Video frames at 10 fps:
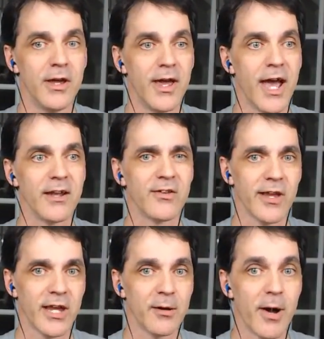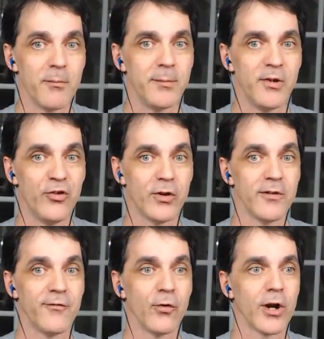and is thinking about maybe shooting
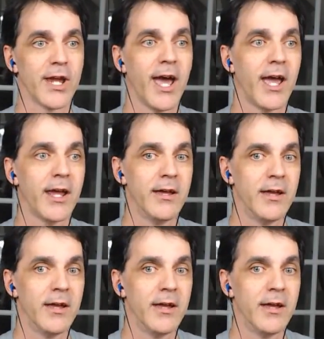4K.